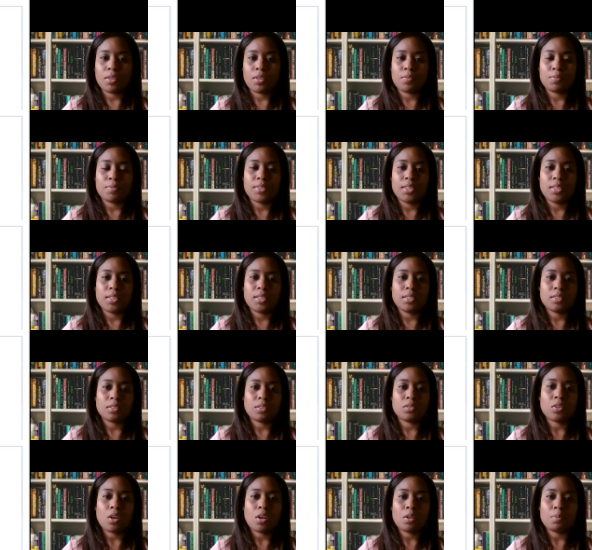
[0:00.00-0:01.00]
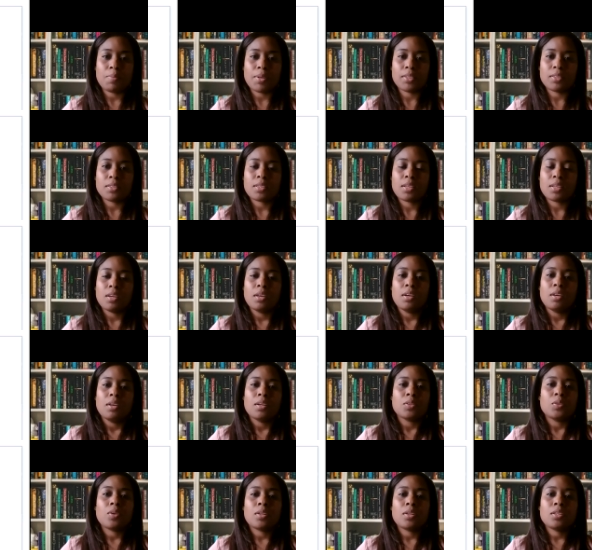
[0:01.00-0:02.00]
of these solvents to
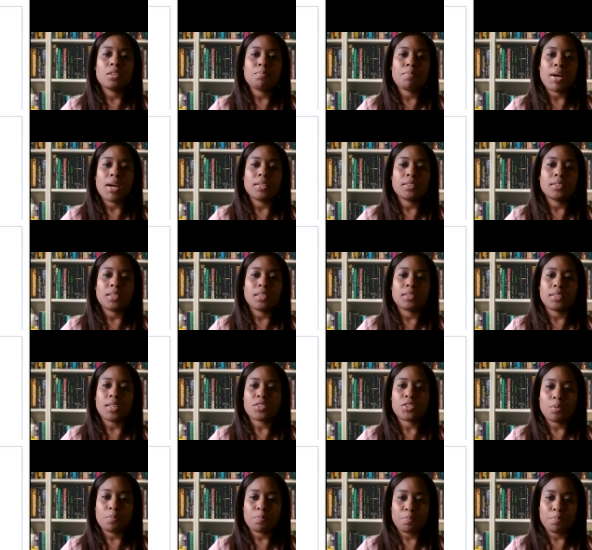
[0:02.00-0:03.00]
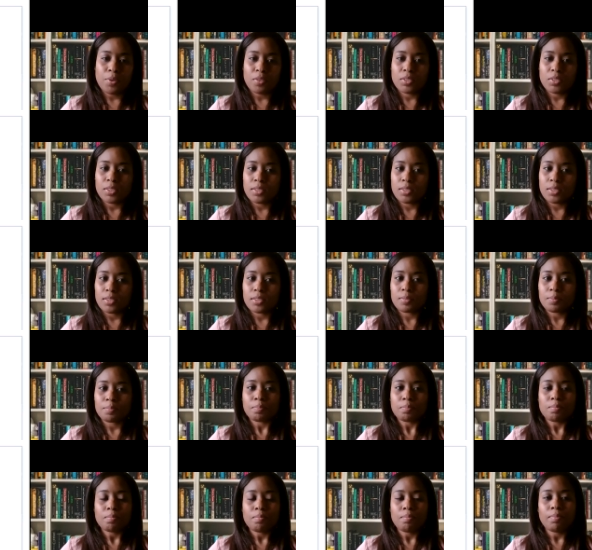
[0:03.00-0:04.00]
optimize extraction processes.
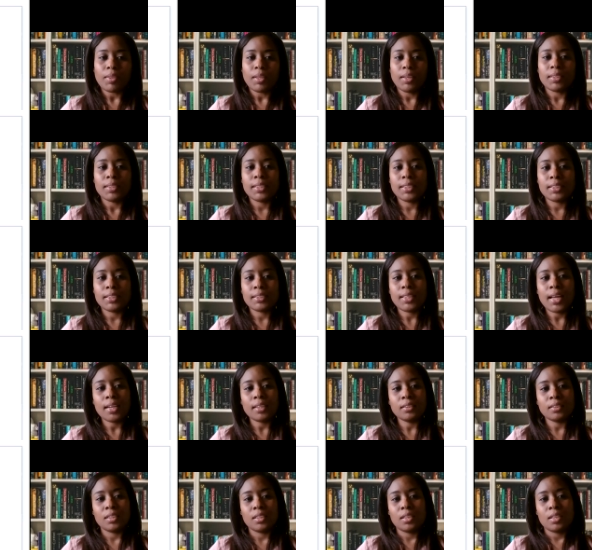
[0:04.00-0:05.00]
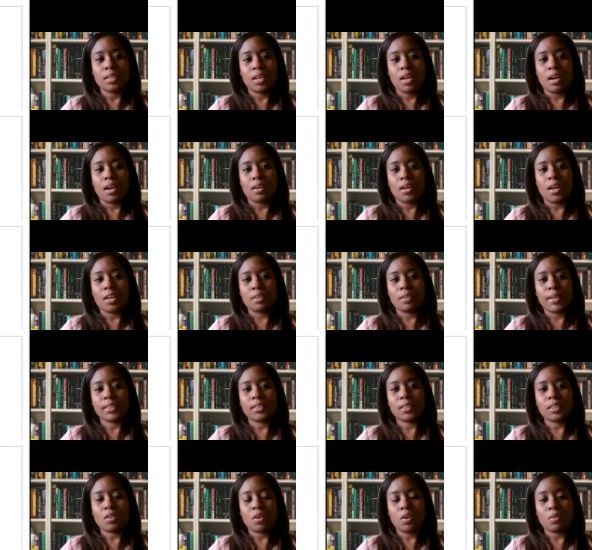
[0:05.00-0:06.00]
Design are
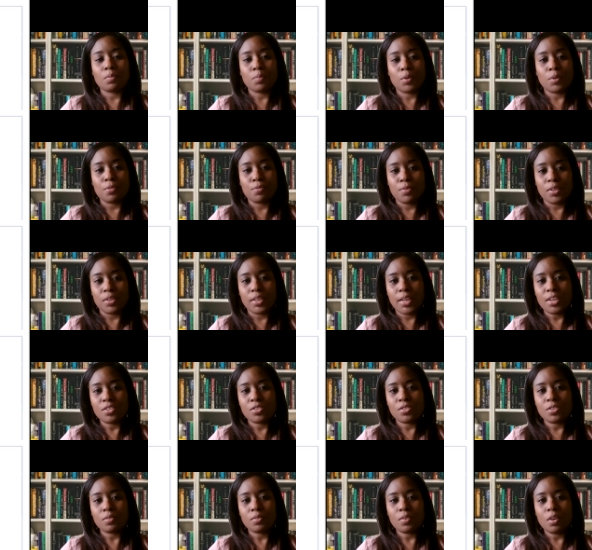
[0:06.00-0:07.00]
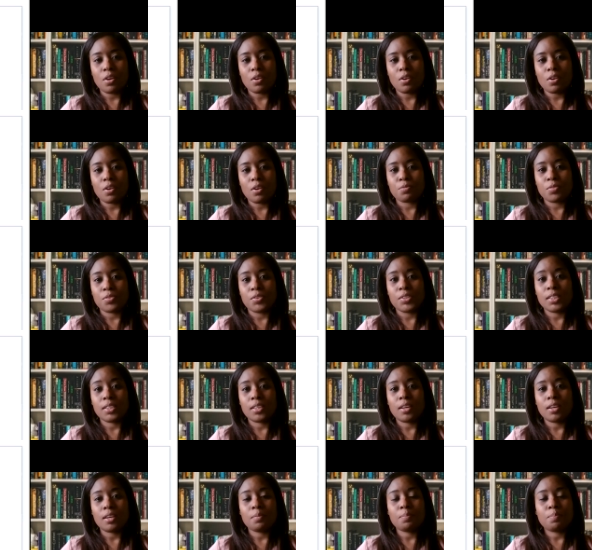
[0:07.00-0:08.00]
based on modification of
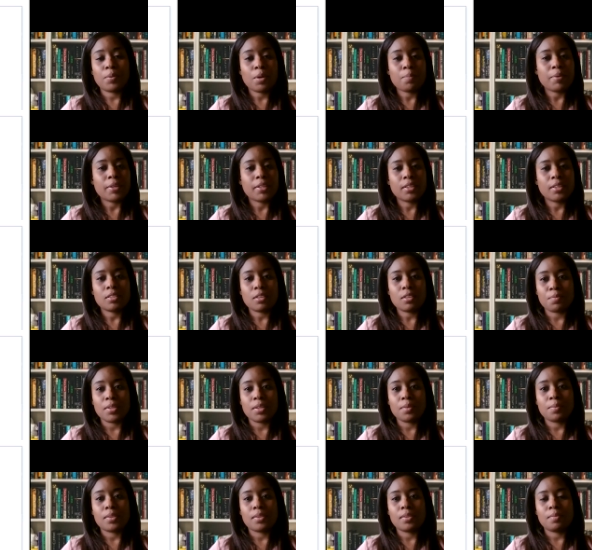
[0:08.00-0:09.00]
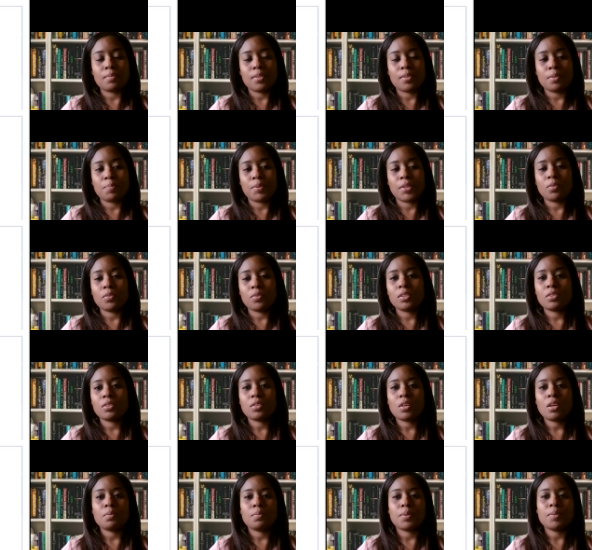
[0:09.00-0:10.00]
physical properties of the deep eutectic
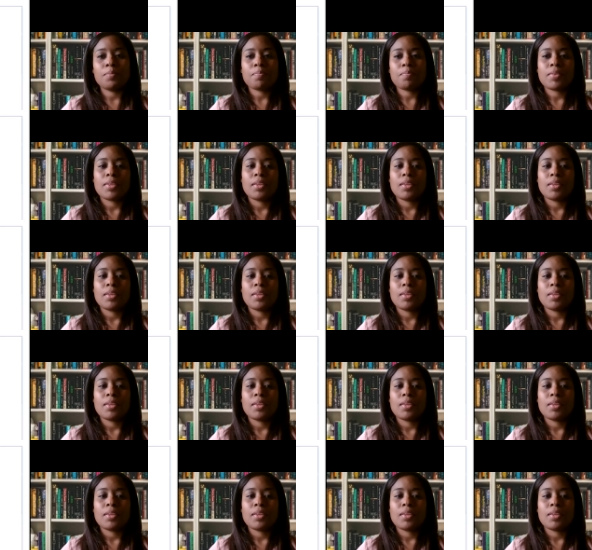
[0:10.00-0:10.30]
solvent